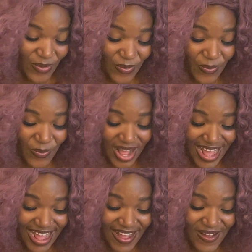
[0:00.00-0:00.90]

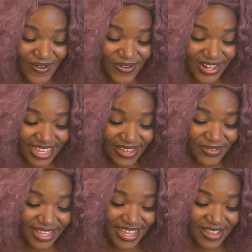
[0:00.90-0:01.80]
Wow, okay,
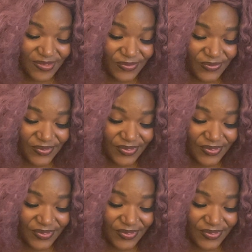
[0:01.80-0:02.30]
we have